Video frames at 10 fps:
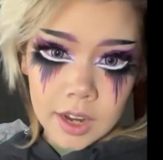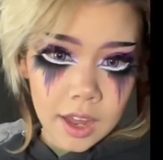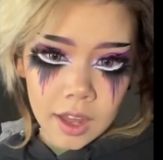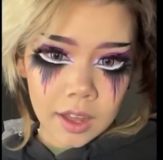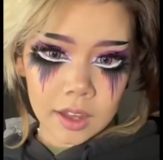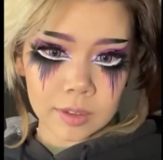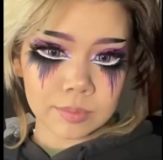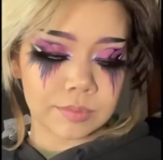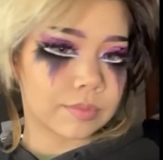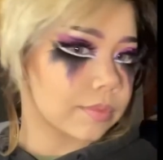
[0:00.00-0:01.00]
ta-da!
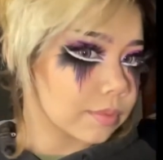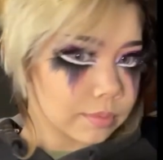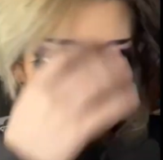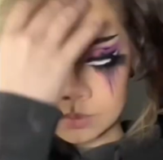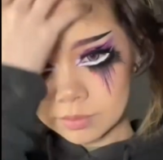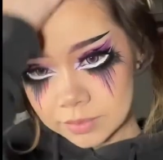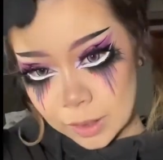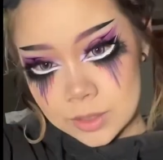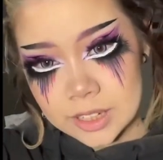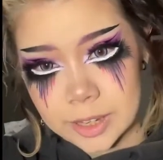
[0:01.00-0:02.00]

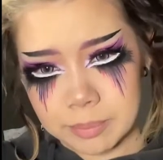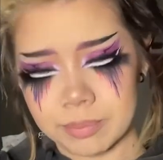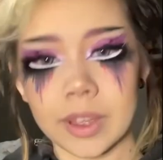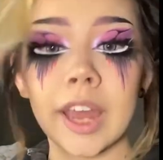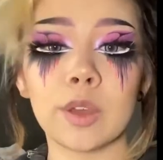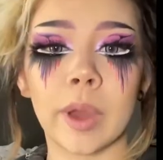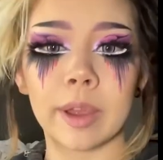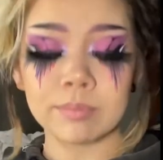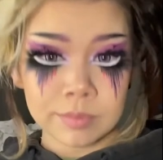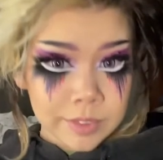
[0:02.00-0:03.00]
That was lame.
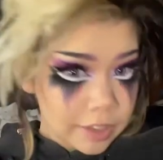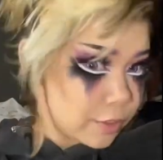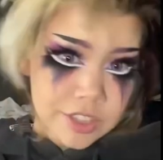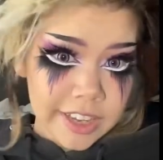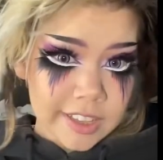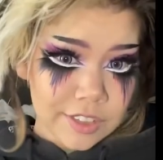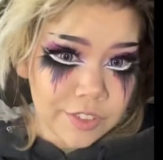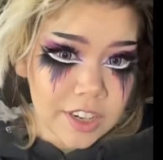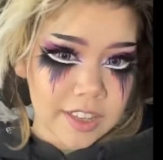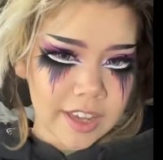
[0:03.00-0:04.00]
Anyway, if you stayed this
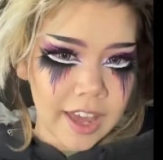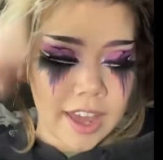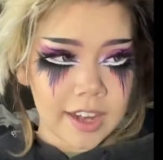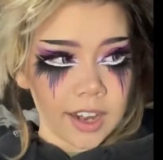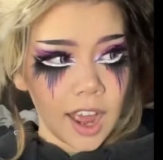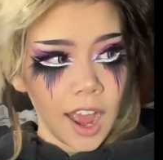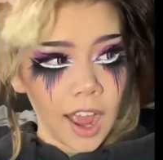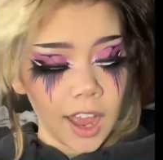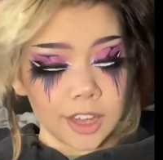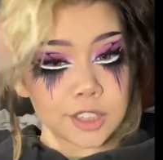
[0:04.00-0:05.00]
far to the end,
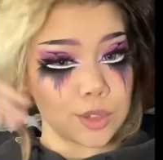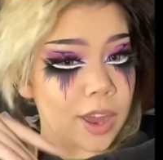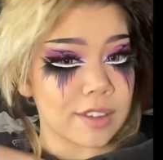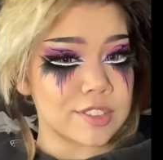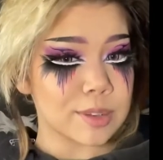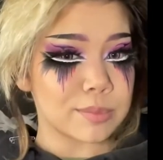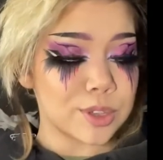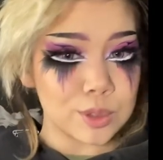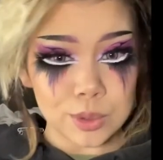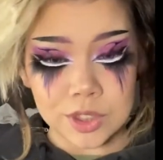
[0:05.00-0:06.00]
I do have
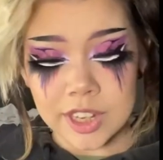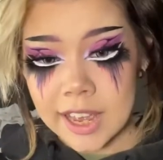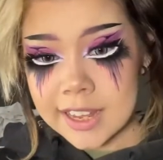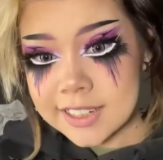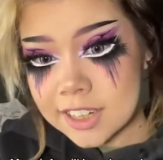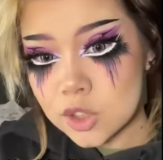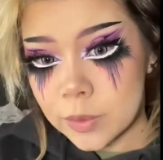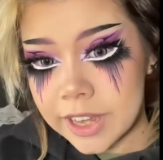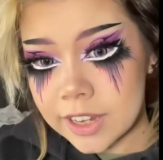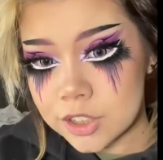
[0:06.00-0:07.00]
some news.
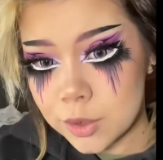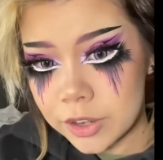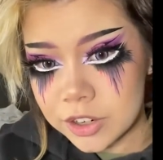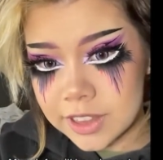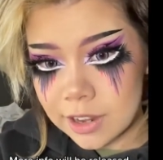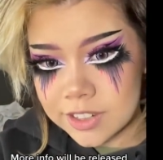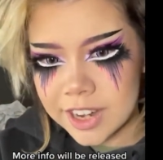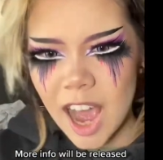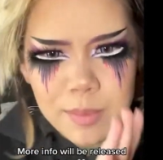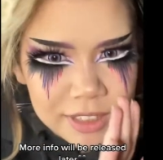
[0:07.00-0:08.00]
Since we hit two hundred
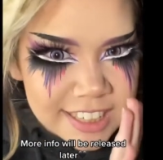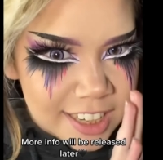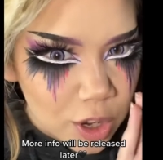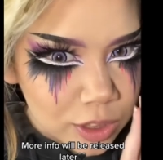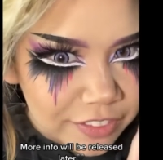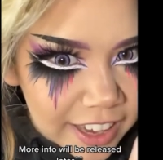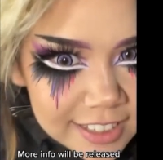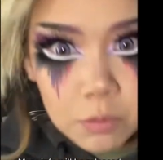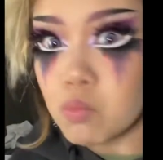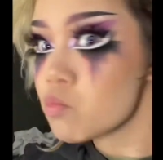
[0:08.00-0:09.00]
thousand, I'm releasing an
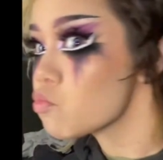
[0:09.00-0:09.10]
OnlyFans.